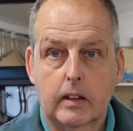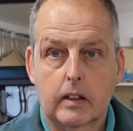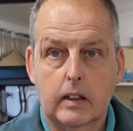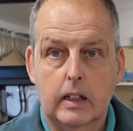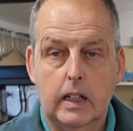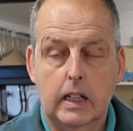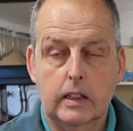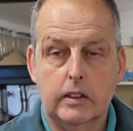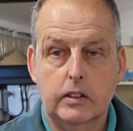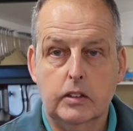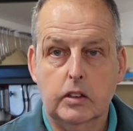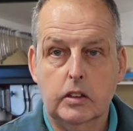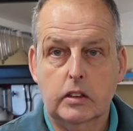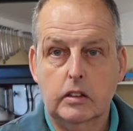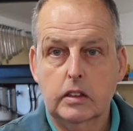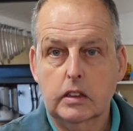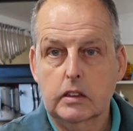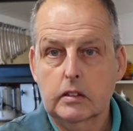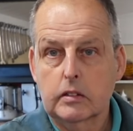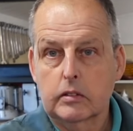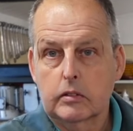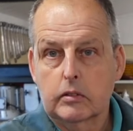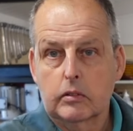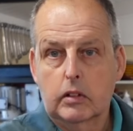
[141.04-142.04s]
I dug
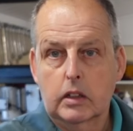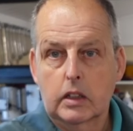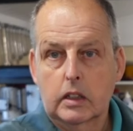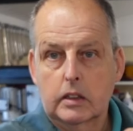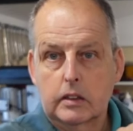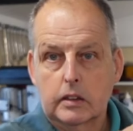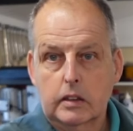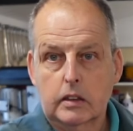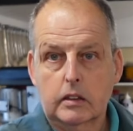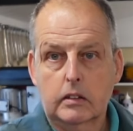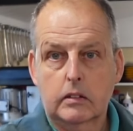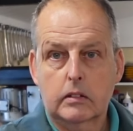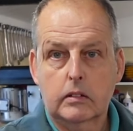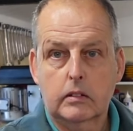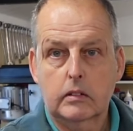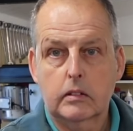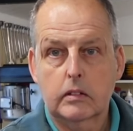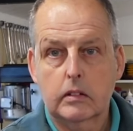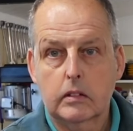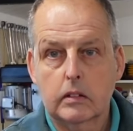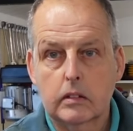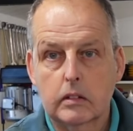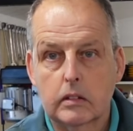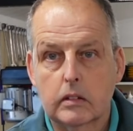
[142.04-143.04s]
one of the
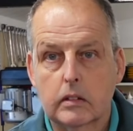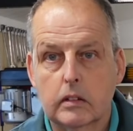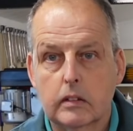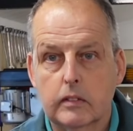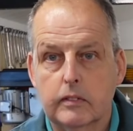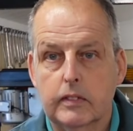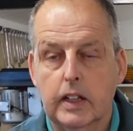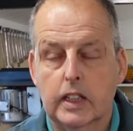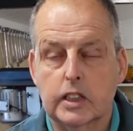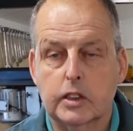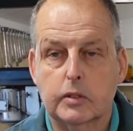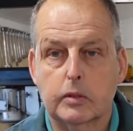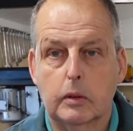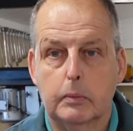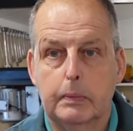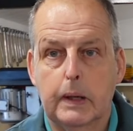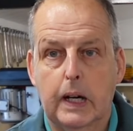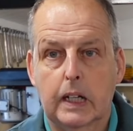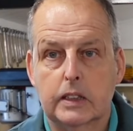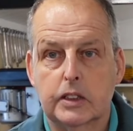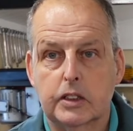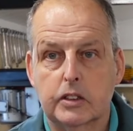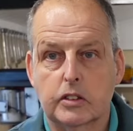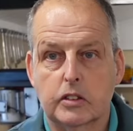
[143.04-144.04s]
vegetable
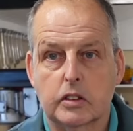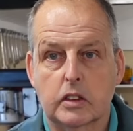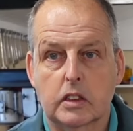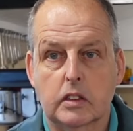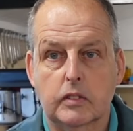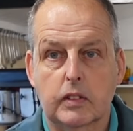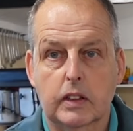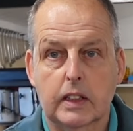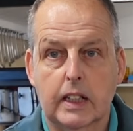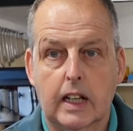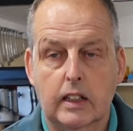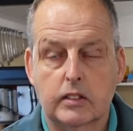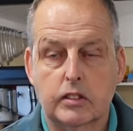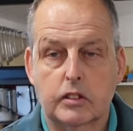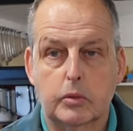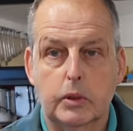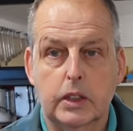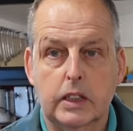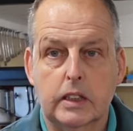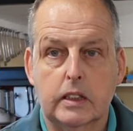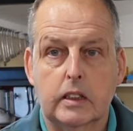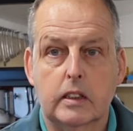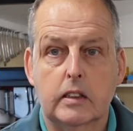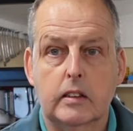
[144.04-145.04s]
patches over last
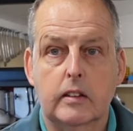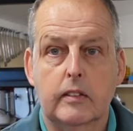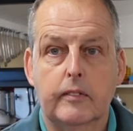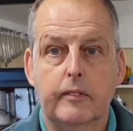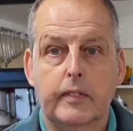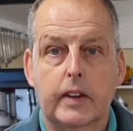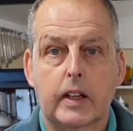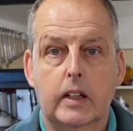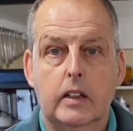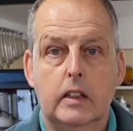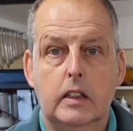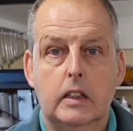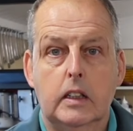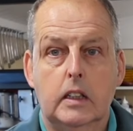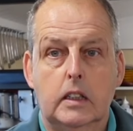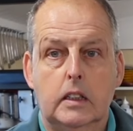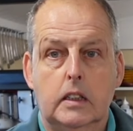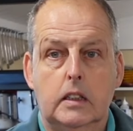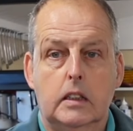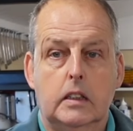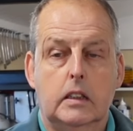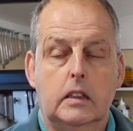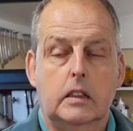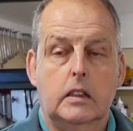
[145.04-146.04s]
week,
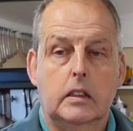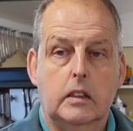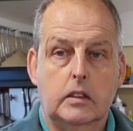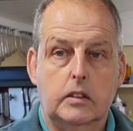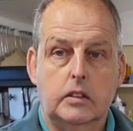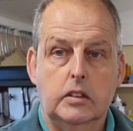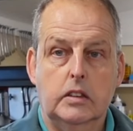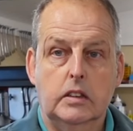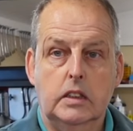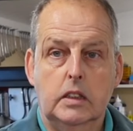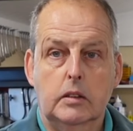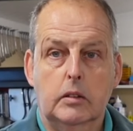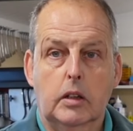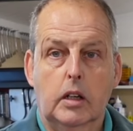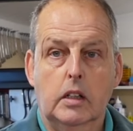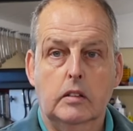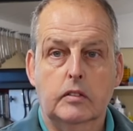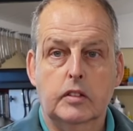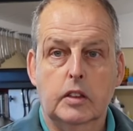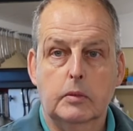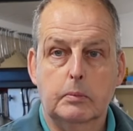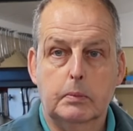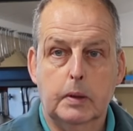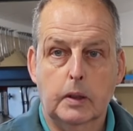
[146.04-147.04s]
turned it
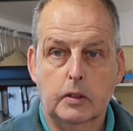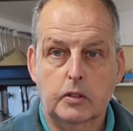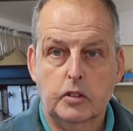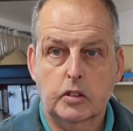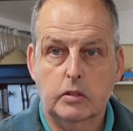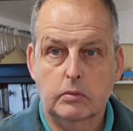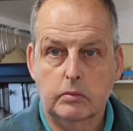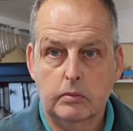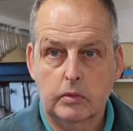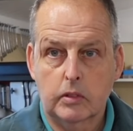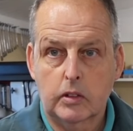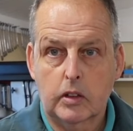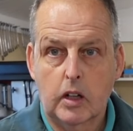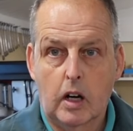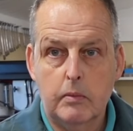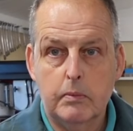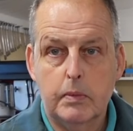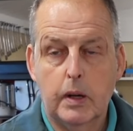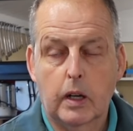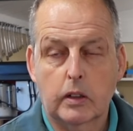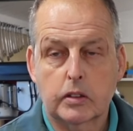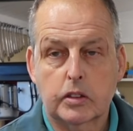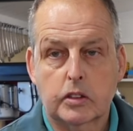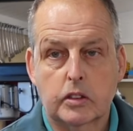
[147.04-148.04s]
over and put some
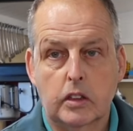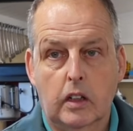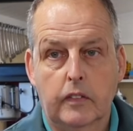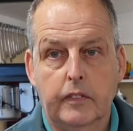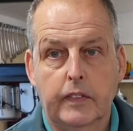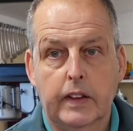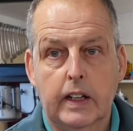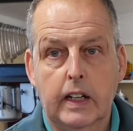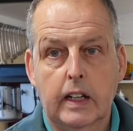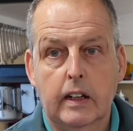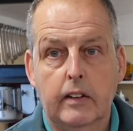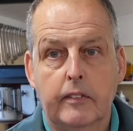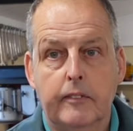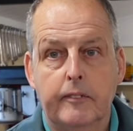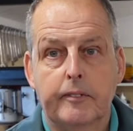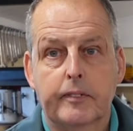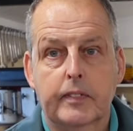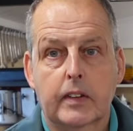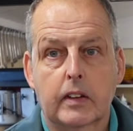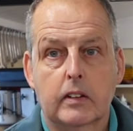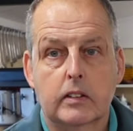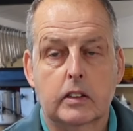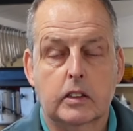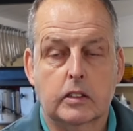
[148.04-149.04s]
compost on there
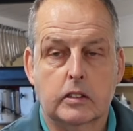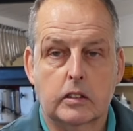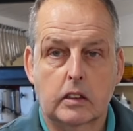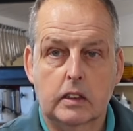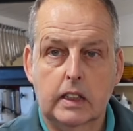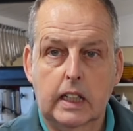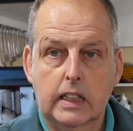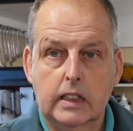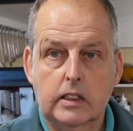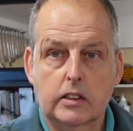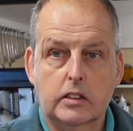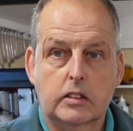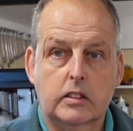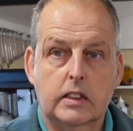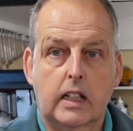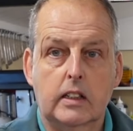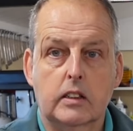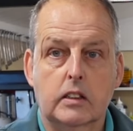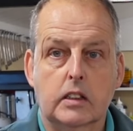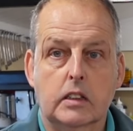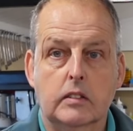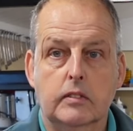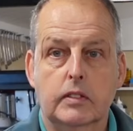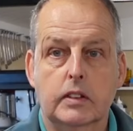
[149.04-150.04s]
just to let it
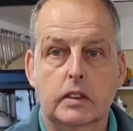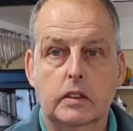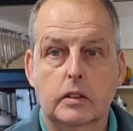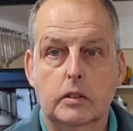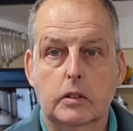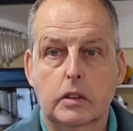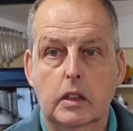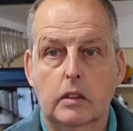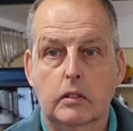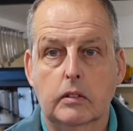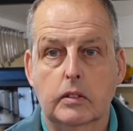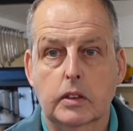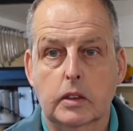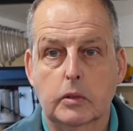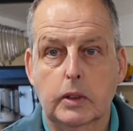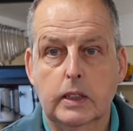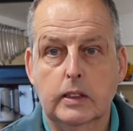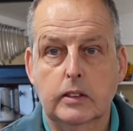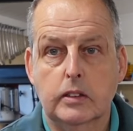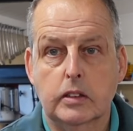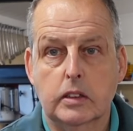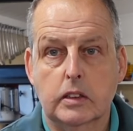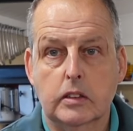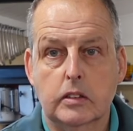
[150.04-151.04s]
set over the
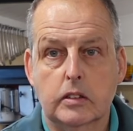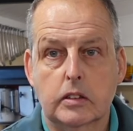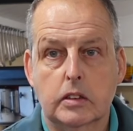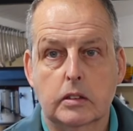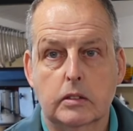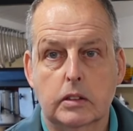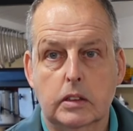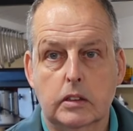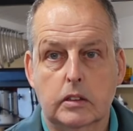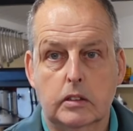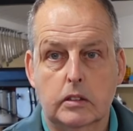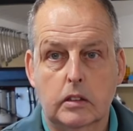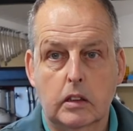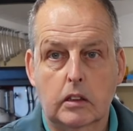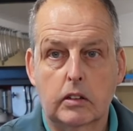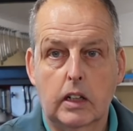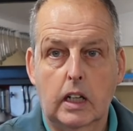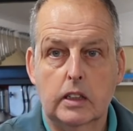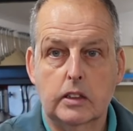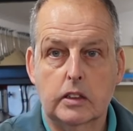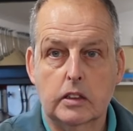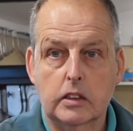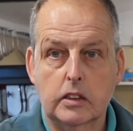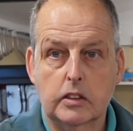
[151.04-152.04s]
winter, so it
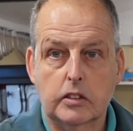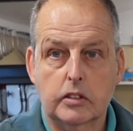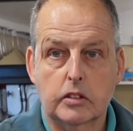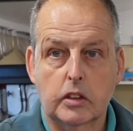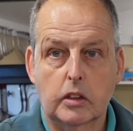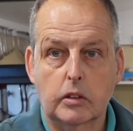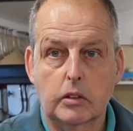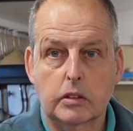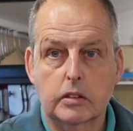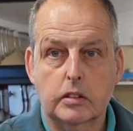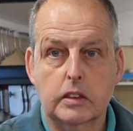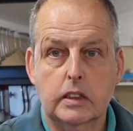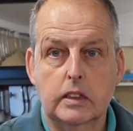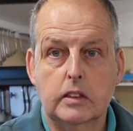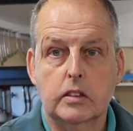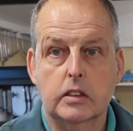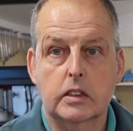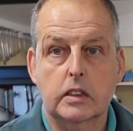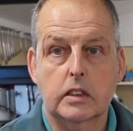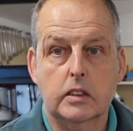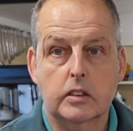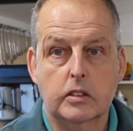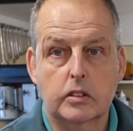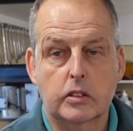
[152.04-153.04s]
gradually soaks into
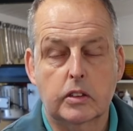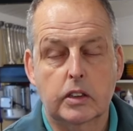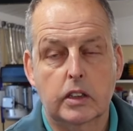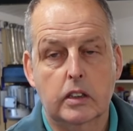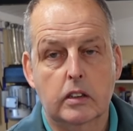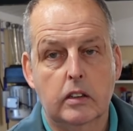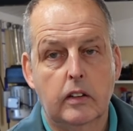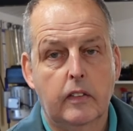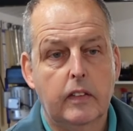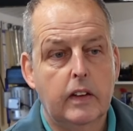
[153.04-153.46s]
the soil.